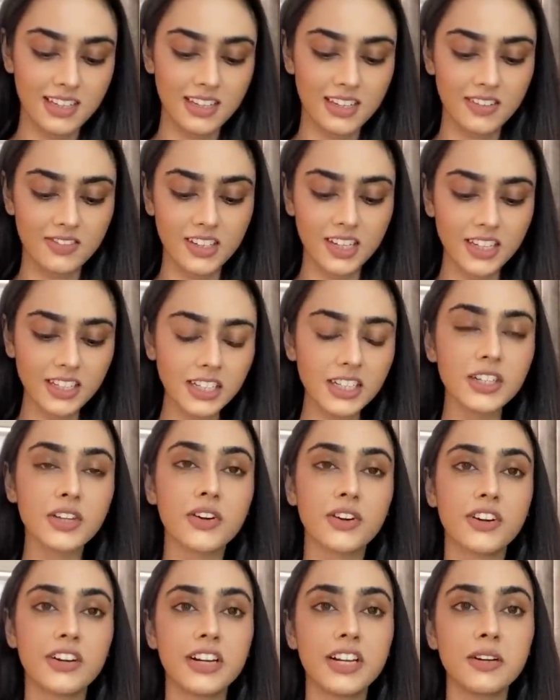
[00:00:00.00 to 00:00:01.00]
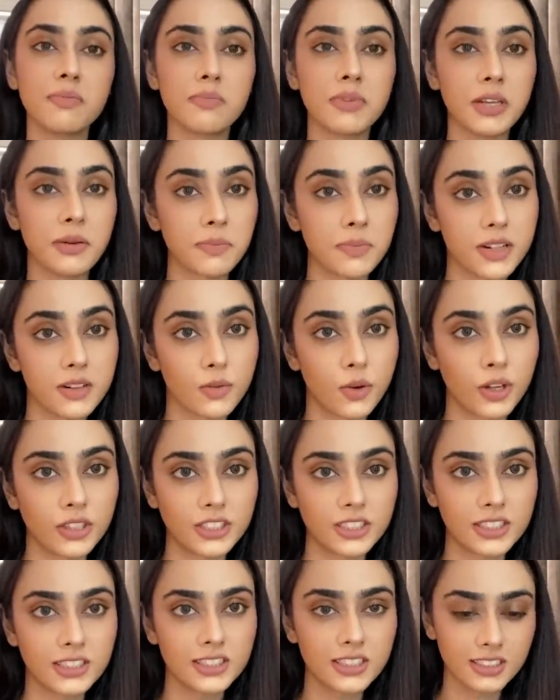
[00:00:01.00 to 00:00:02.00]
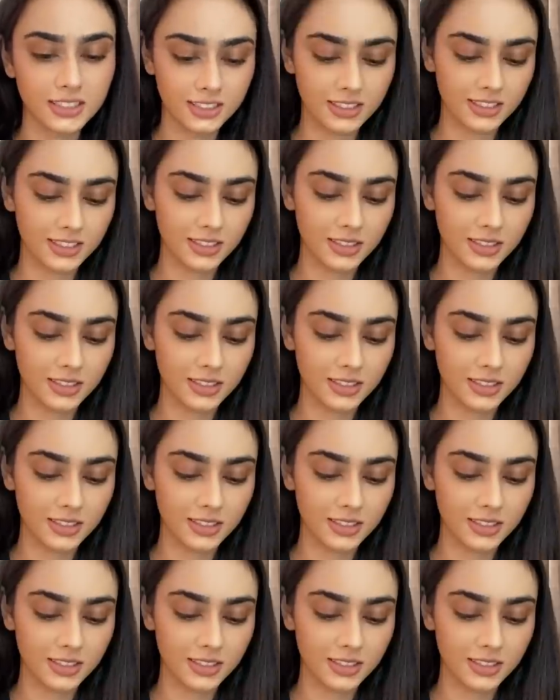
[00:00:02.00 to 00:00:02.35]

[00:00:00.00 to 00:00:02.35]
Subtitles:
Is there any Korean people watching this?